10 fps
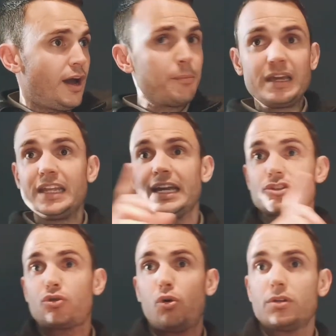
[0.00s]
I mean, he
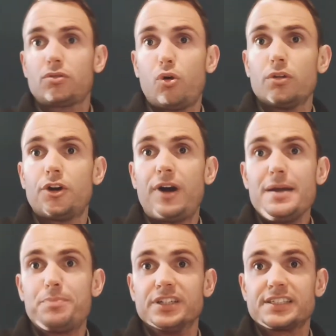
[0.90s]
gets called a
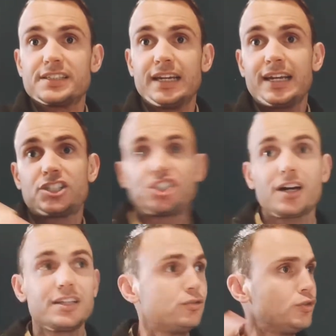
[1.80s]
rapist and gets
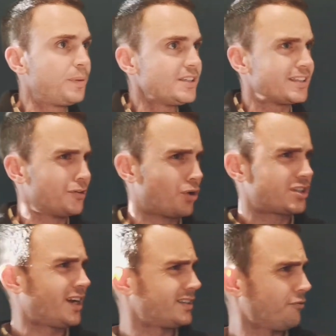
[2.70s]
chucked prison.
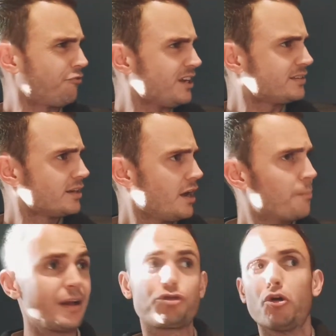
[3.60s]
Looks like defeat.
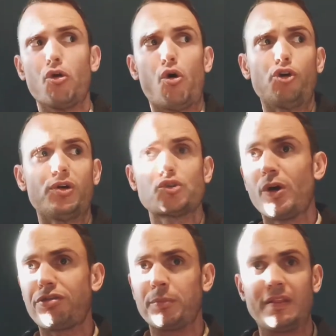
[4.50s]
But the Lord was
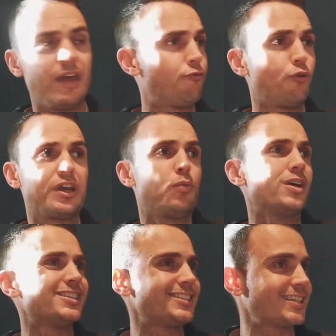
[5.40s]
with him, and therefore he
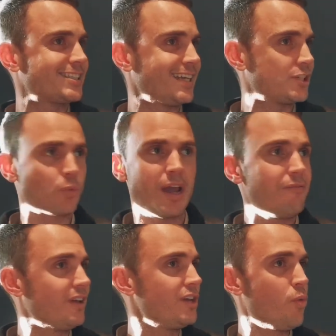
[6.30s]
was a success
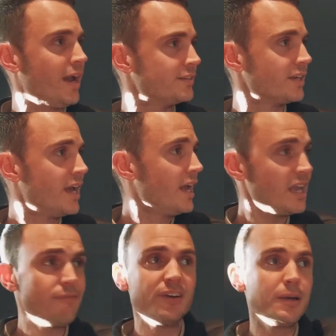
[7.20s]
wherever he went.
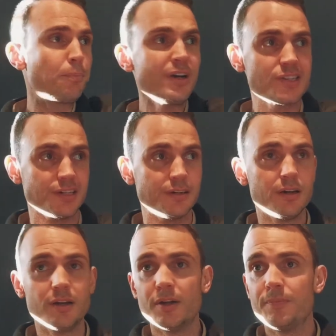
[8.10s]
Even in prison.
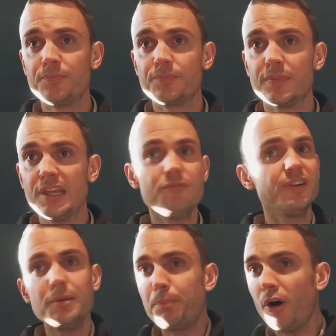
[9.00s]

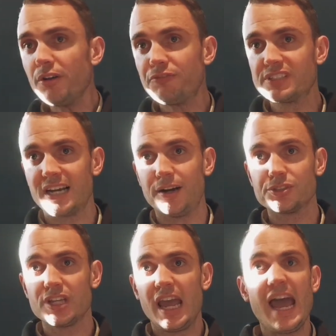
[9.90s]
Even in Potiphar's house.